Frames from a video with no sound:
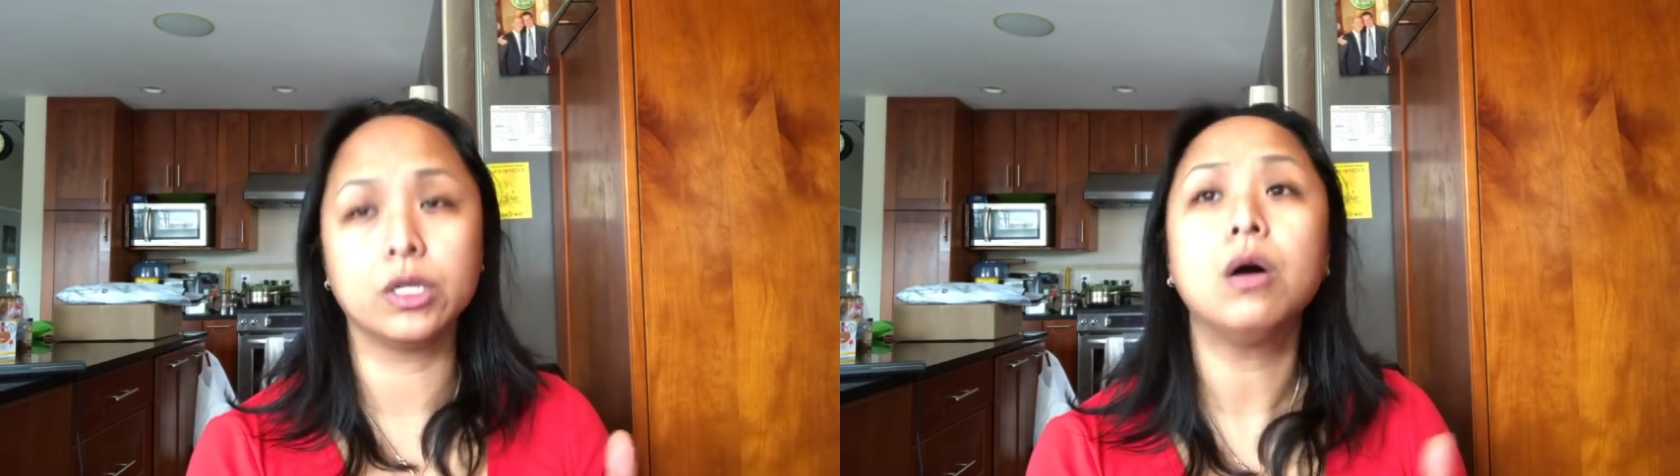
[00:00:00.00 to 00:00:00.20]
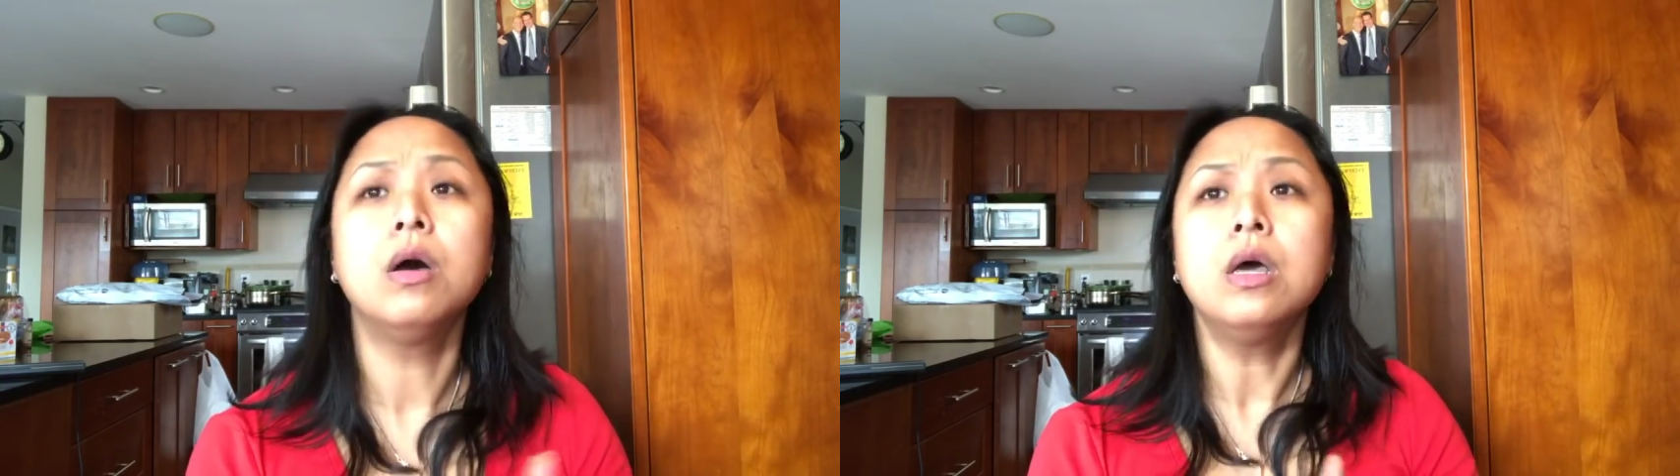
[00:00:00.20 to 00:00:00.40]

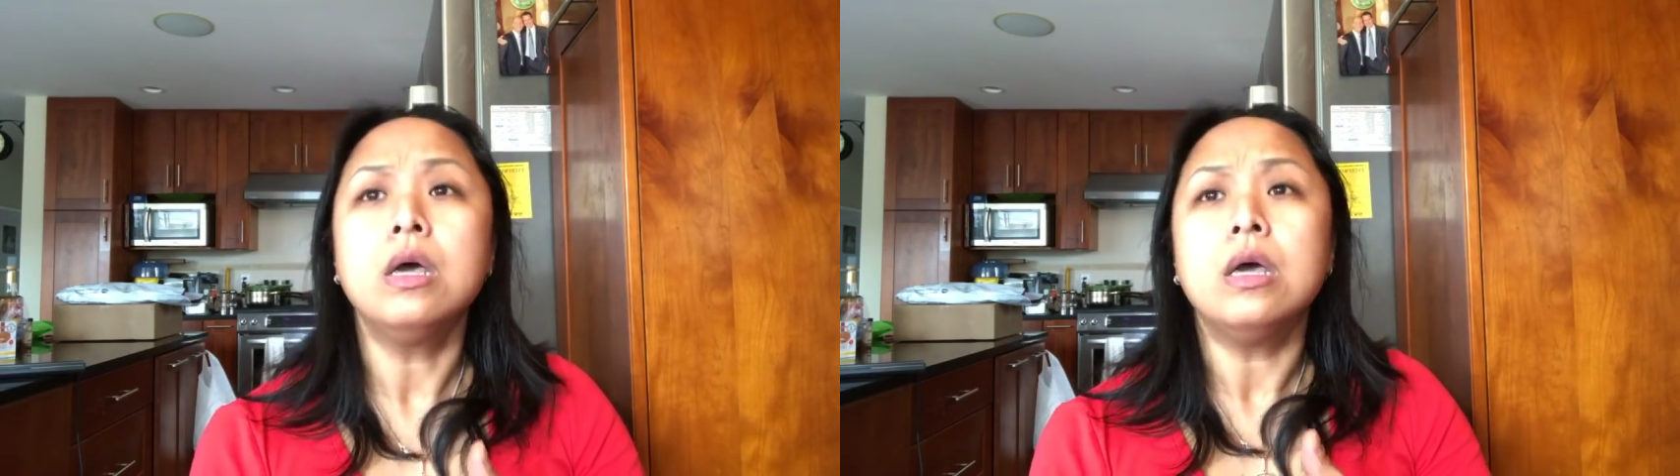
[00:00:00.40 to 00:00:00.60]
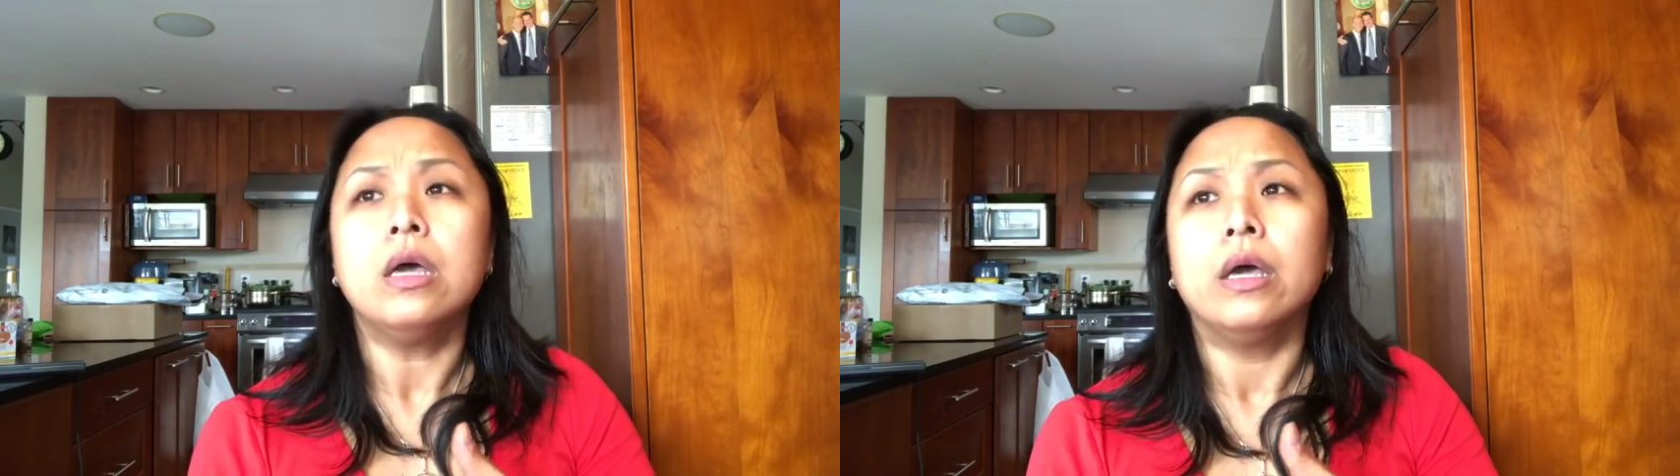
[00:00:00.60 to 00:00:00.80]
So
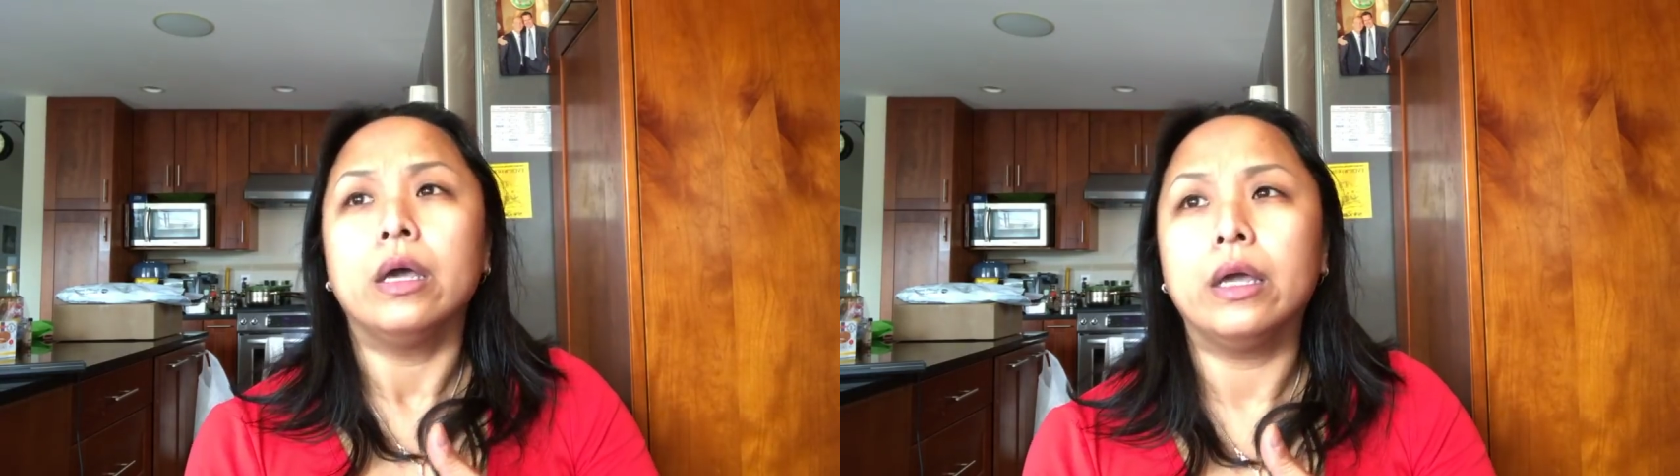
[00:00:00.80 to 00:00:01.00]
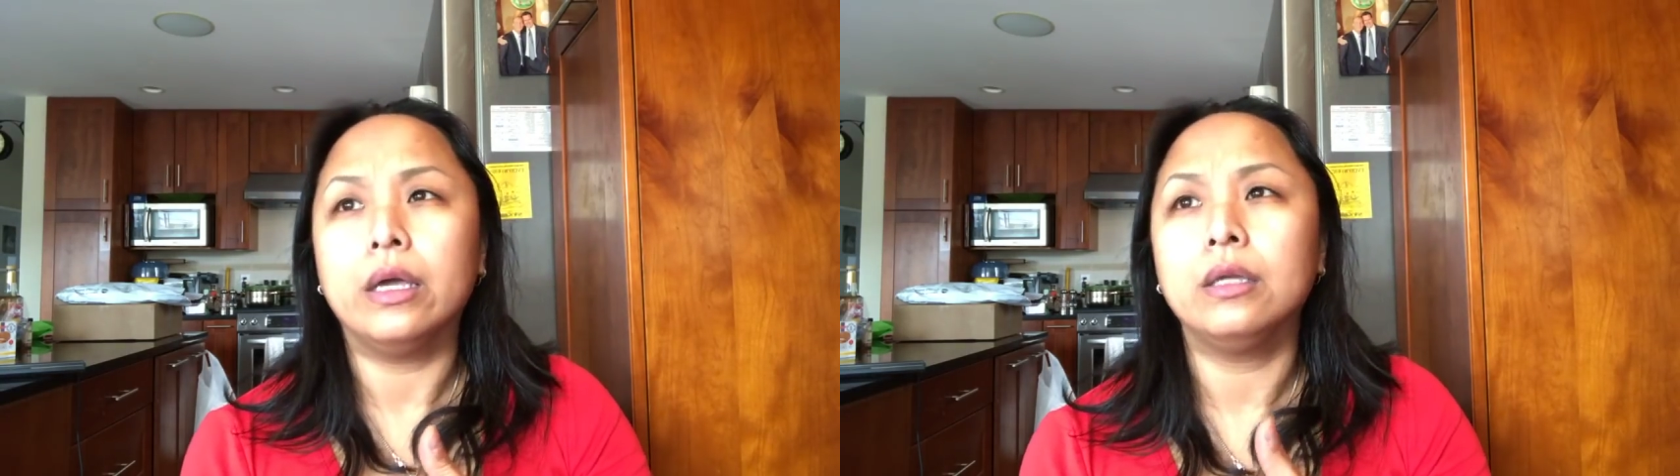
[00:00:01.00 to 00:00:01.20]

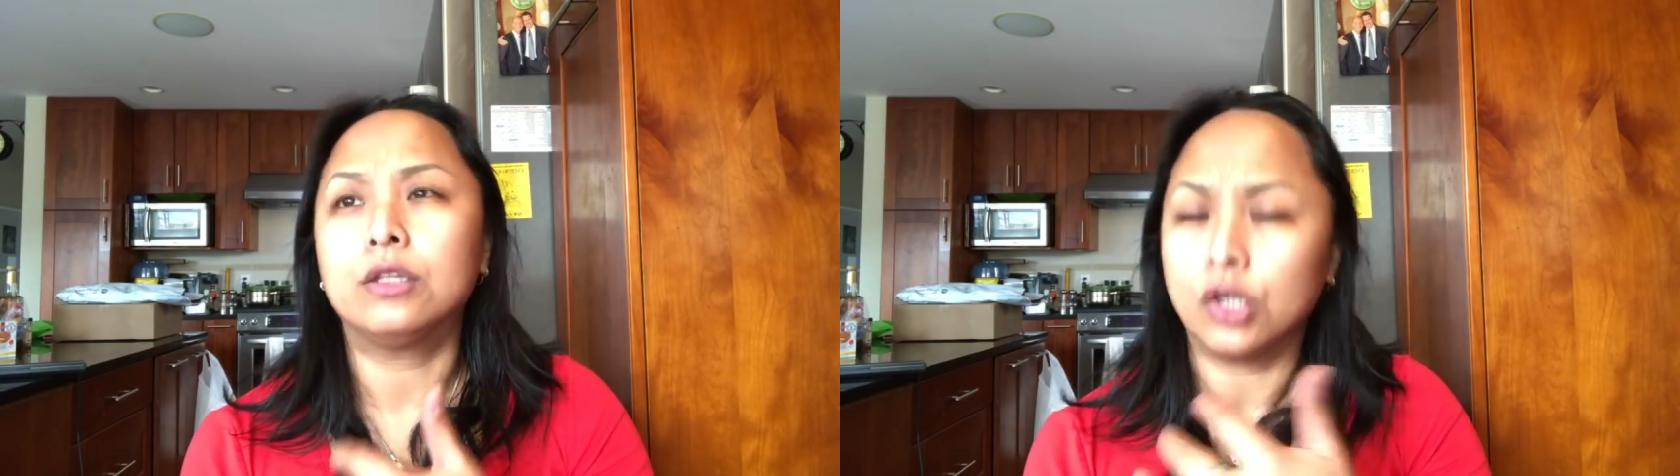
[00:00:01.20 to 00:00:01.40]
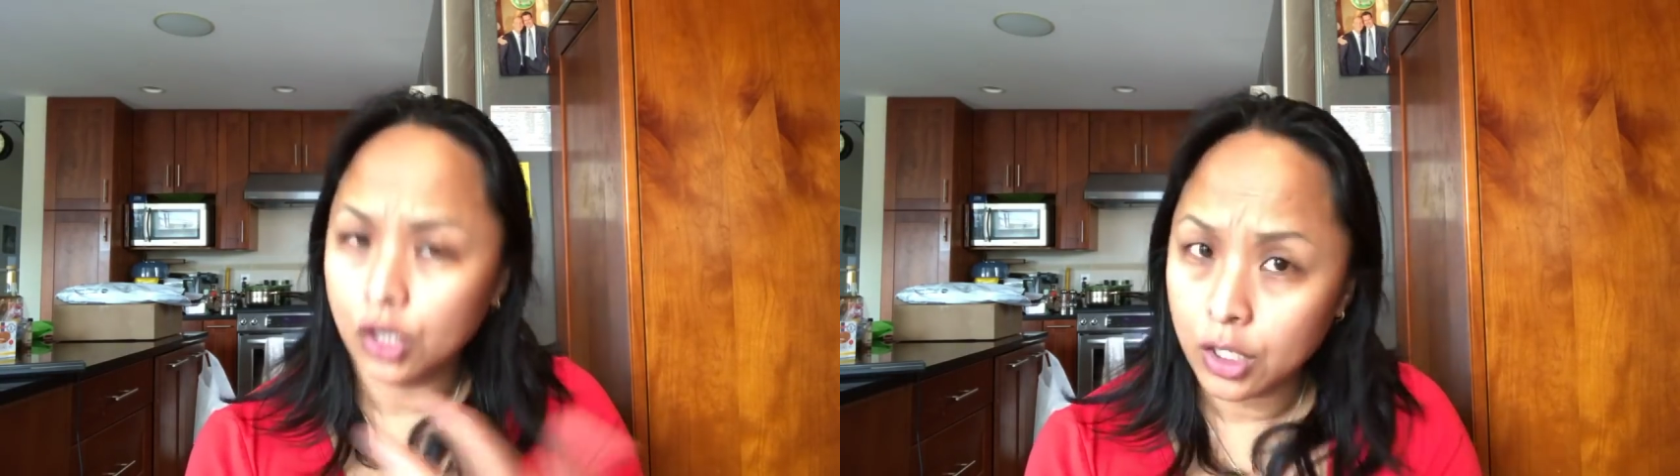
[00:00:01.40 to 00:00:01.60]
in
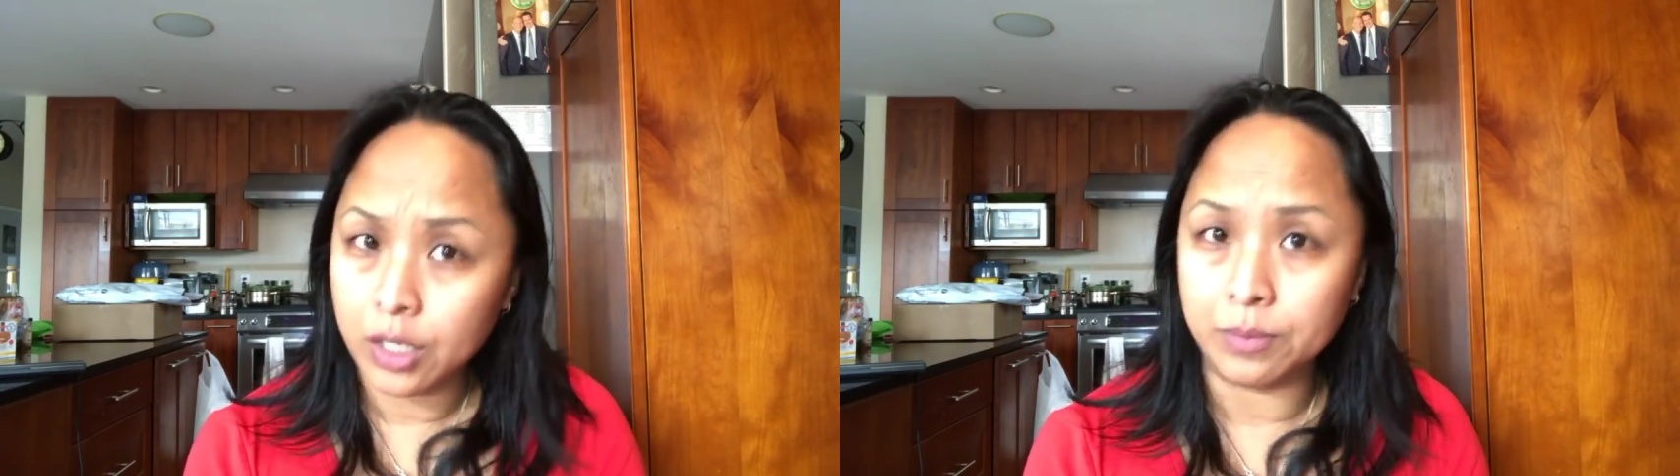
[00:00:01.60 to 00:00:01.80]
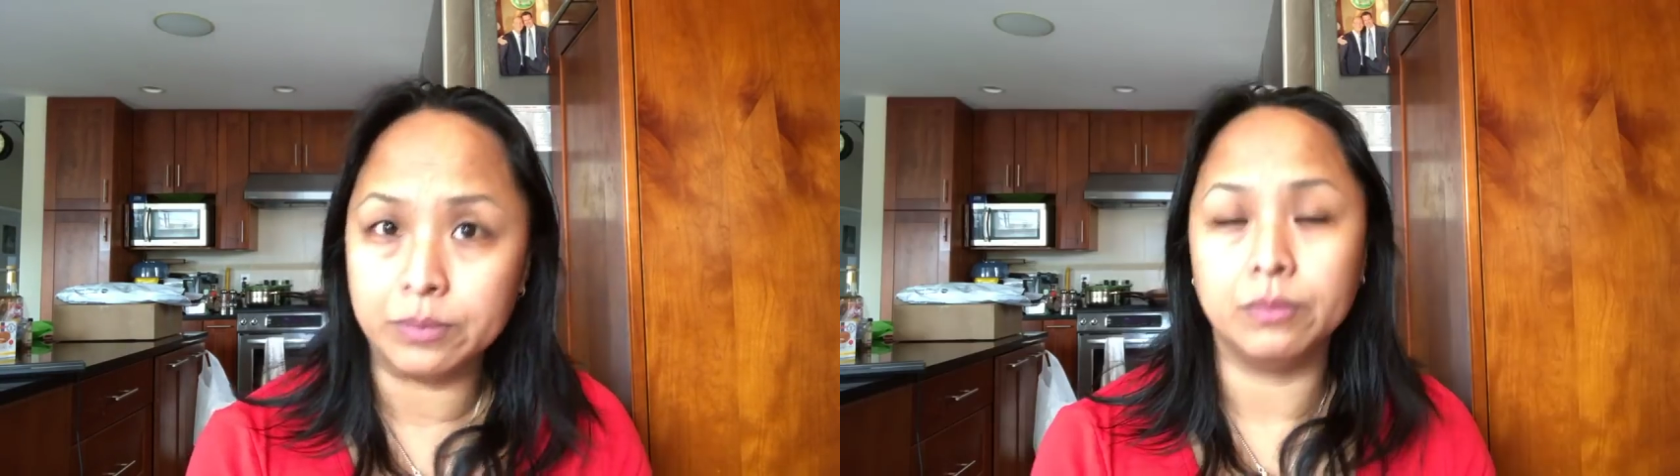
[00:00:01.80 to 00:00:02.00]

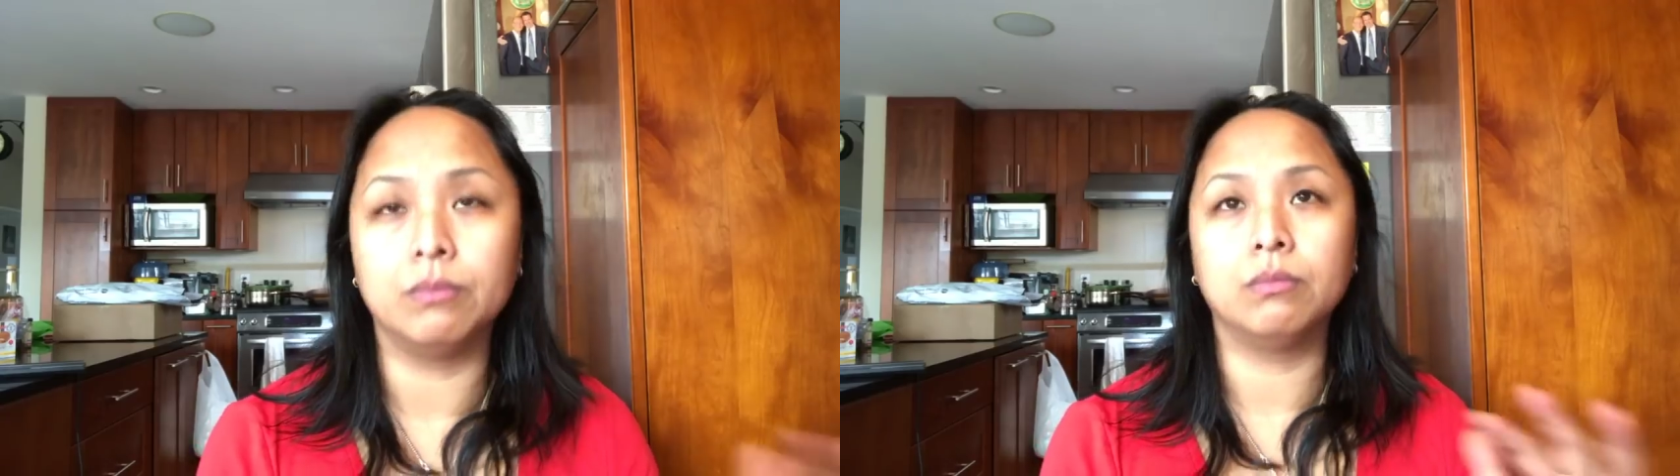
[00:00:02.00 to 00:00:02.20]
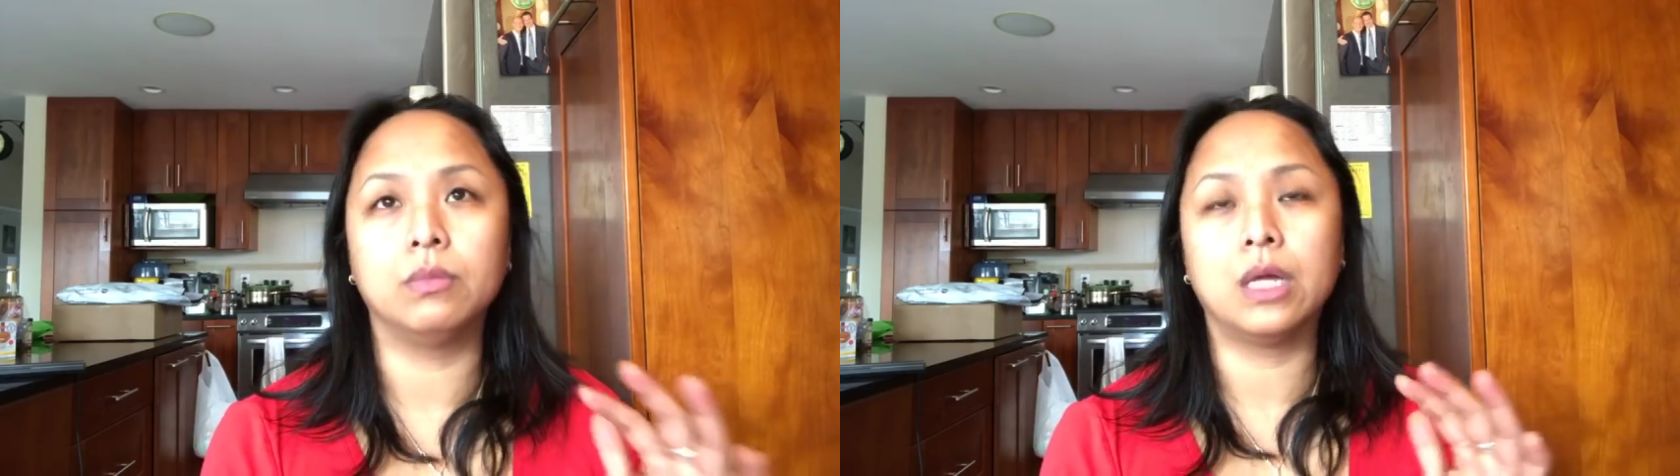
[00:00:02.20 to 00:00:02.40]
turn,